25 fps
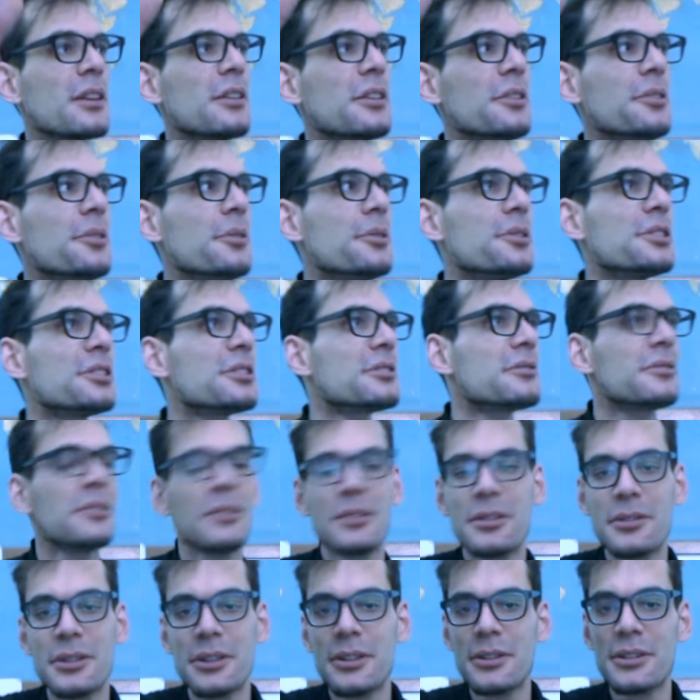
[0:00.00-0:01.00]
You
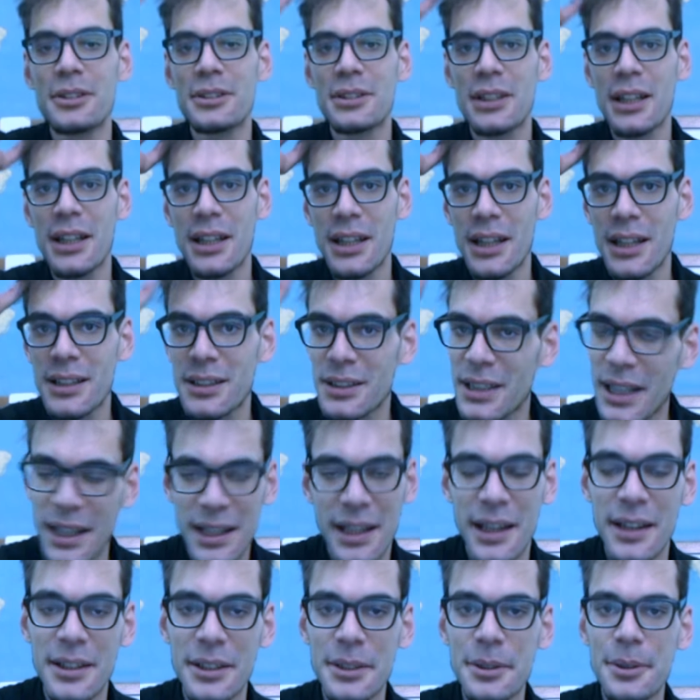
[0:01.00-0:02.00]
say I
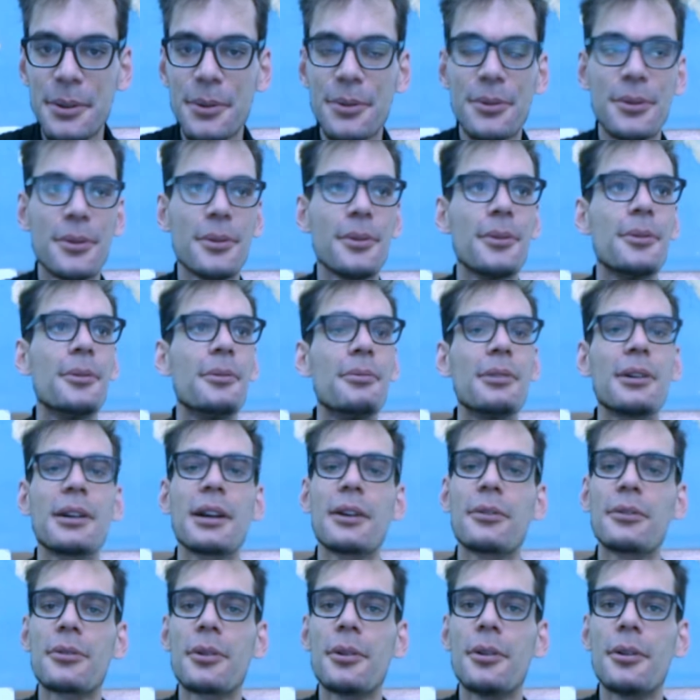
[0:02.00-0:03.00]
can use you. We
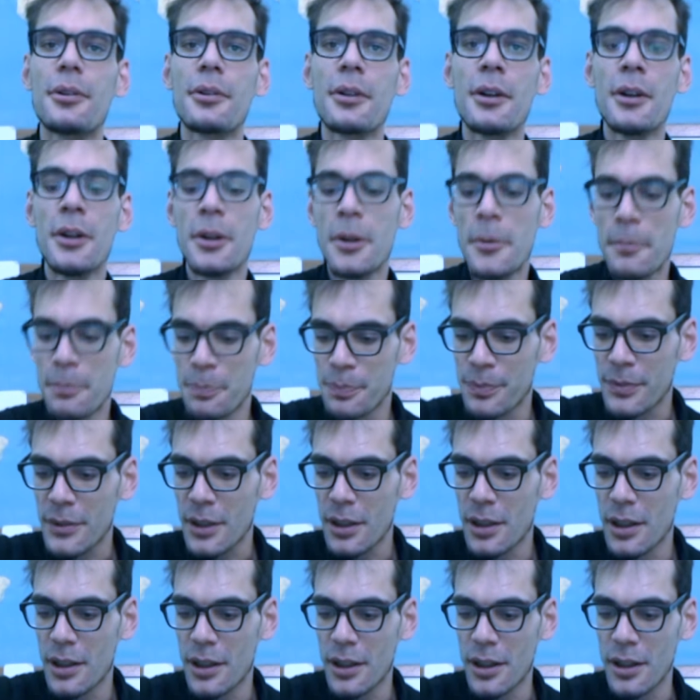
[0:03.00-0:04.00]
can talk.
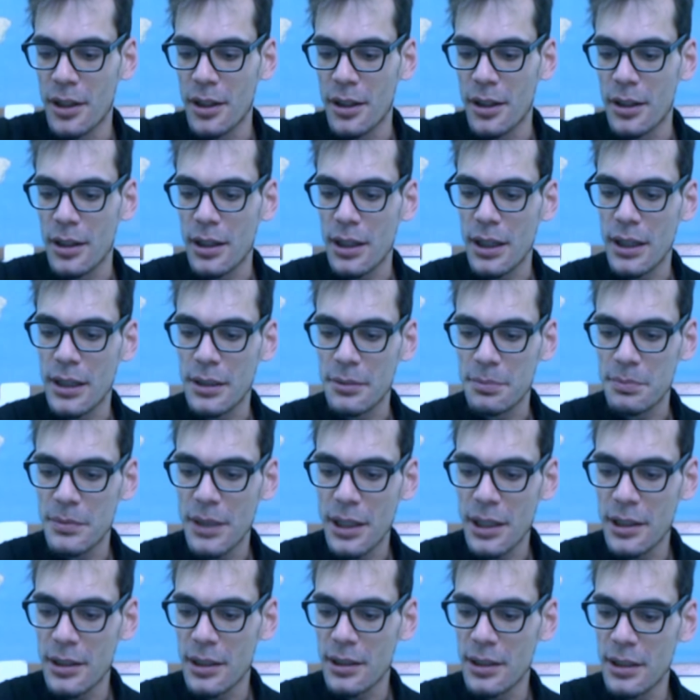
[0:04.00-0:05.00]

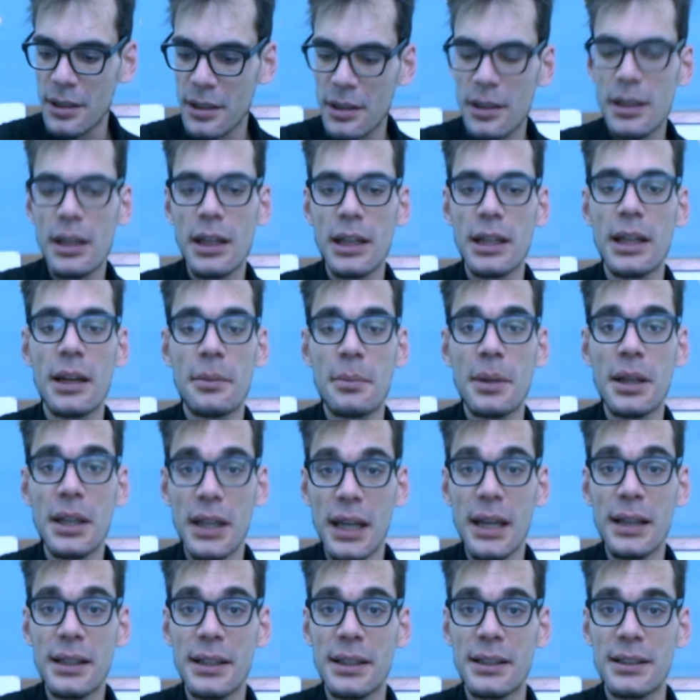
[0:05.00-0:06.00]
I am
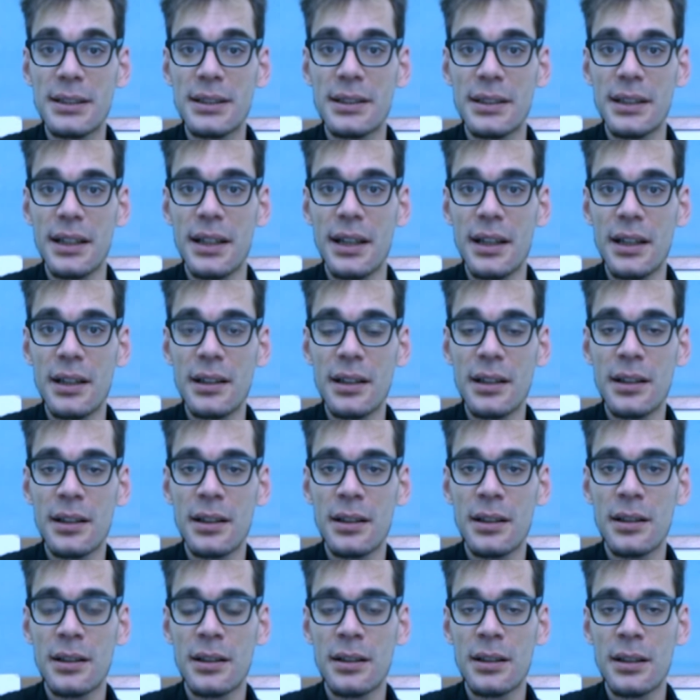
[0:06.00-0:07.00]
elite. Yeah.
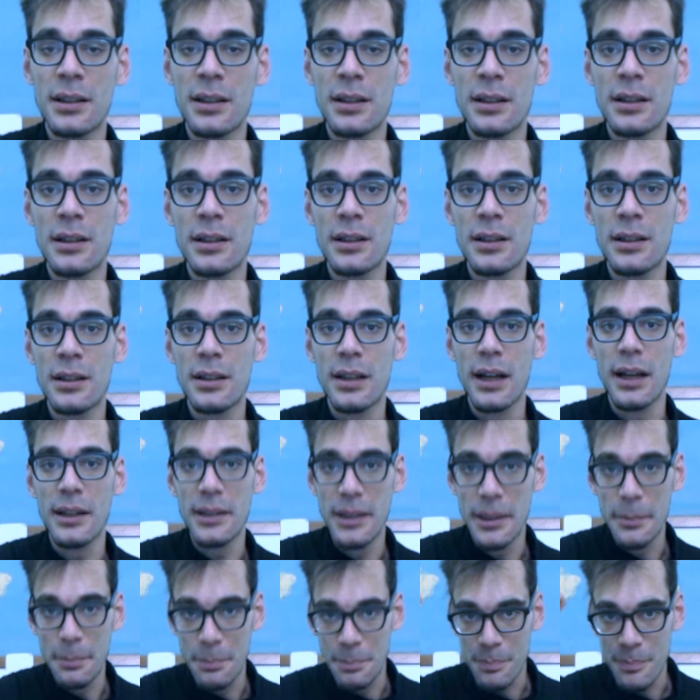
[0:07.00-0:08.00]
I
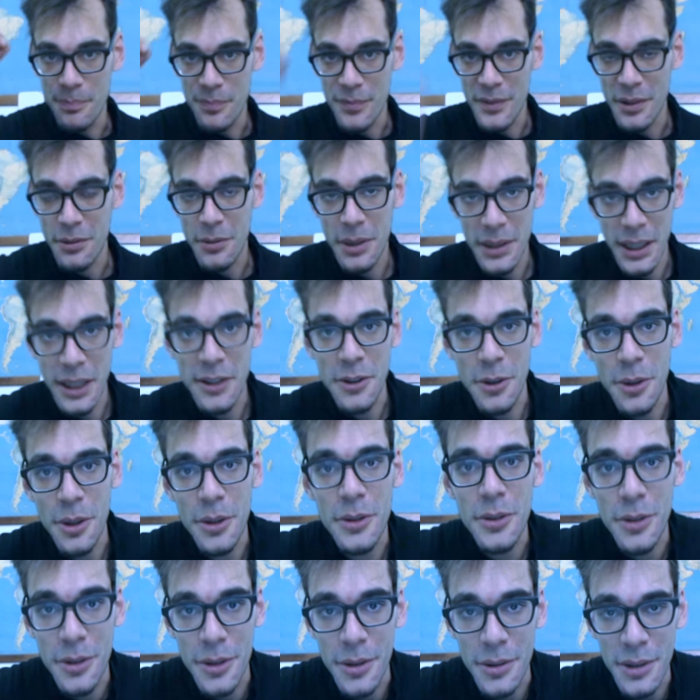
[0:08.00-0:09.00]
am. When I
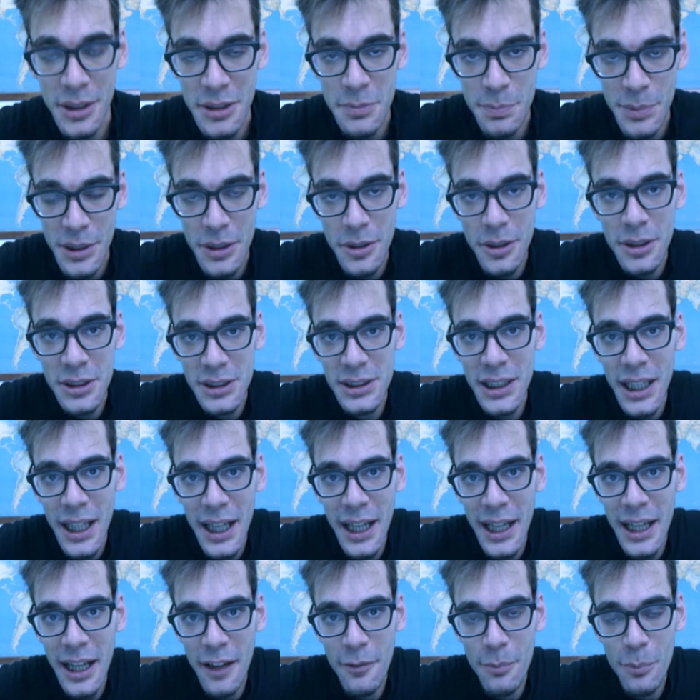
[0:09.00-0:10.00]
talk to you, it's because I
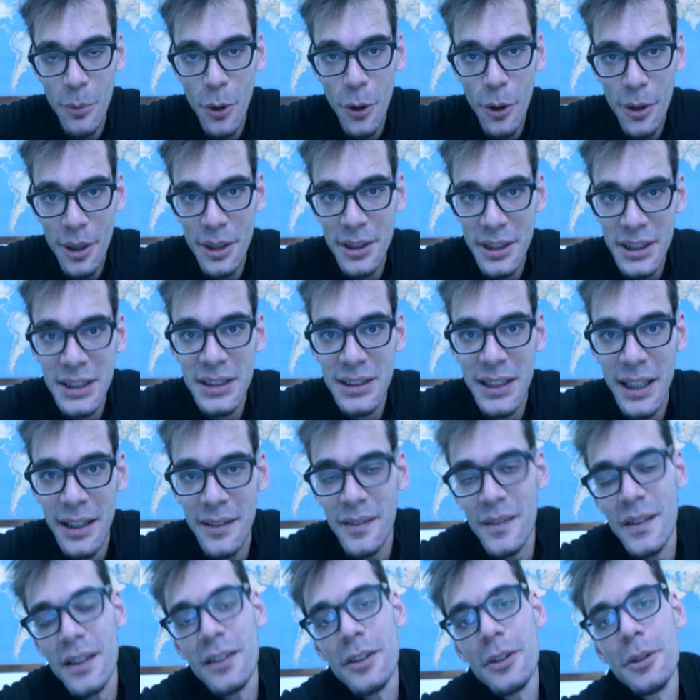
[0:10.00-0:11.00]
have more
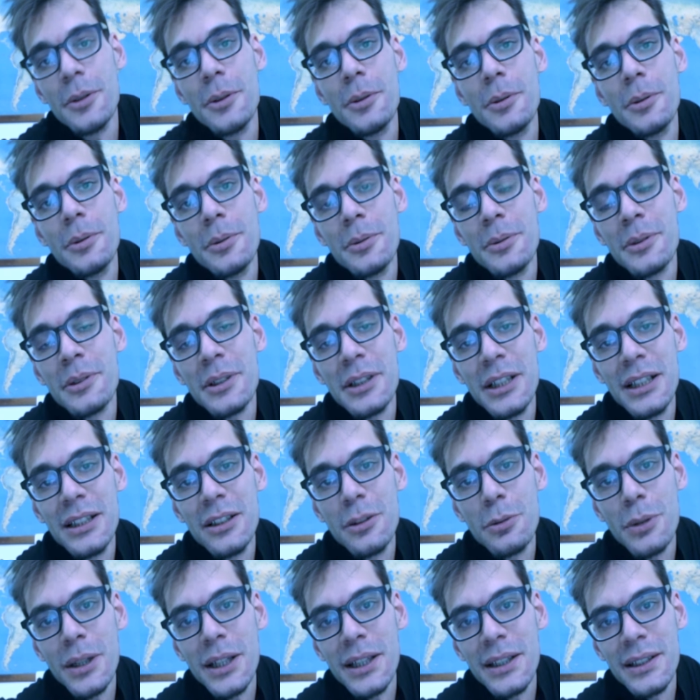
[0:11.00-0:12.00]
understand than you in a
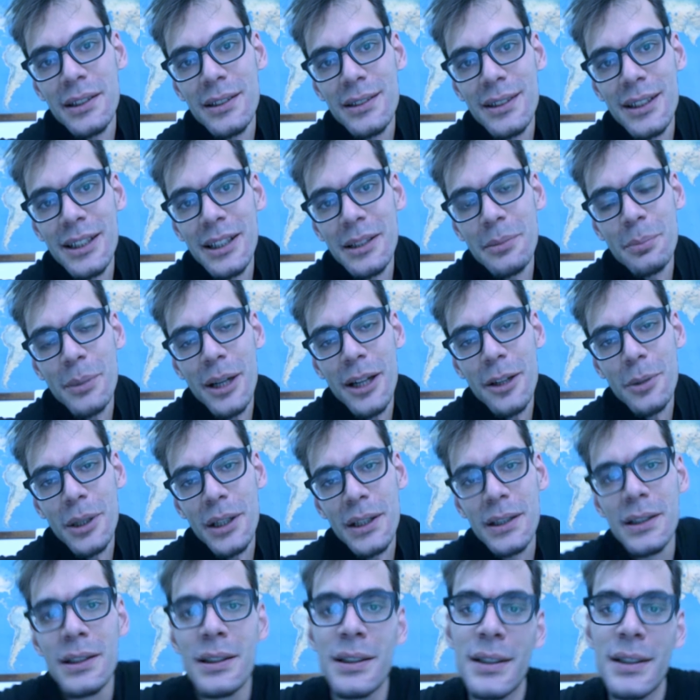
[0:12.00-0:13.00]
way. Yeah, in my way.